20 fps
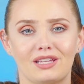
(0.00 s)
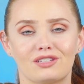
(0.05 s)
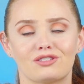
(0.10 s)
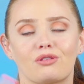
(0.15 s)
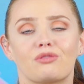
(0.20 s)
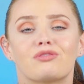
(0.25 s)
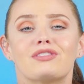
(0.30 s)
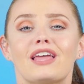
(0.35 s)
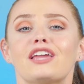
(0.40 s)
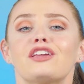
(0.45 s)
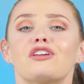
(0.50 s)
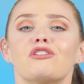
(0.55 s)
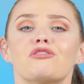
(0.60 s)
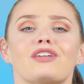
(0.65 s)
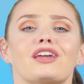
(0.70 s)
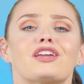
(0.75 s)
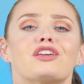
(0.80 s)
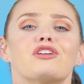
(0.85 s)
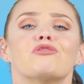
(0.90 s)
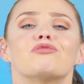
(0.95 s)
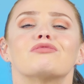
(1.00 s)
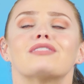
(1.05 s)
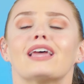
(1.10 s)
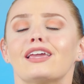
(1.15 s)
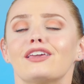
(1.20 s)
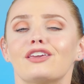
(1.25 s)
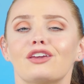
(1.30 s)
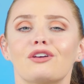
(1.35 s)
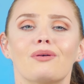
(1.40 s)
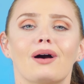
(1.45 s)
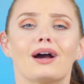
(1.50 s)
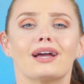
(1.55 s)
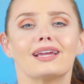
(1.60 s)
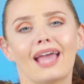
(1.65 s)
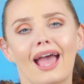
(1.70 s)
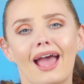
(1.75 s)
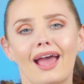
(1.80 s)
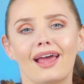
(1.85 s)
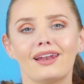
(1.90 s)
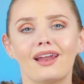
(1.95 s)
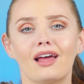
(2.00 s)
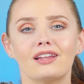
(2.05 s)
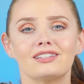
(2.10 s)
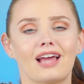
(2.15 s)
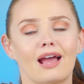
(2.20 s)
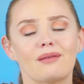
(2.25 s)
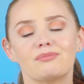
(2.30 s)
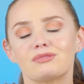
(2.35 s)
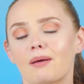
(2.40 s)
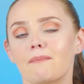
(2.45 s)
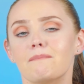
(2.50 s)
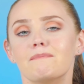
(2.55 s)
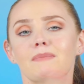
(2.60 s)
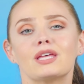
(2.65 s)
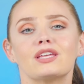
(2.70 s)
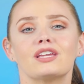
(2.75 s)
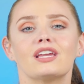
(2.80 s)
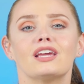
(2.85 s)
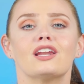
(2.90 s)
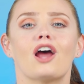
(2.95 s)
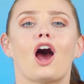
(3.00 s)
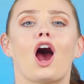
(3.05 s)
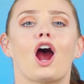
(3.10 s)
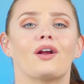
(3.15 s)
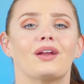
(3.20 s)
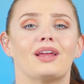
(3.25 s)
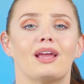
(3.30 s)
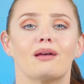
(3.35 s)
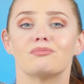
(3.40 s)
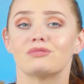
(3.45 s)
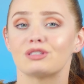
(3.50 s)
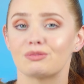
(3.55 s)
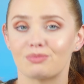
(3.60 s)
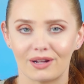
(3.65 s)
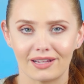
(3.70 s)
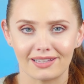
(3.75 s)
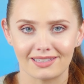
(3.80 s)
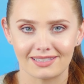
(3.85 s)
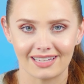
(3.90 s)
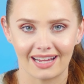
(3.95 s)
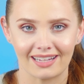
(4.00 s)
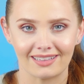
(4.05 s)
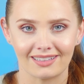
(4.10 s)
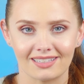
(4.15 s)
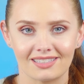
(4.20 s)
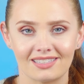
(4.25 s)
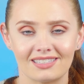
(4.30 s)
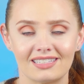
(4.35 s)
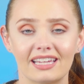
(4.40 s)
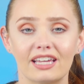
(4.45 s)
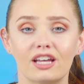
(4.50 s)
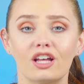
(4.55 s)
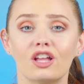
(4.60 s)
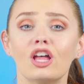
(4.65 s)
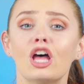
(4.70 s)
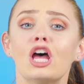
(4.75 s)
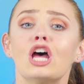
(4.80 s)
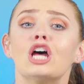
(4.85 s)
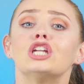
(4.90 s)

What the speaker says: So thank you, thank you, thank you again, times a million, R.E.M Spring Stainless Steel.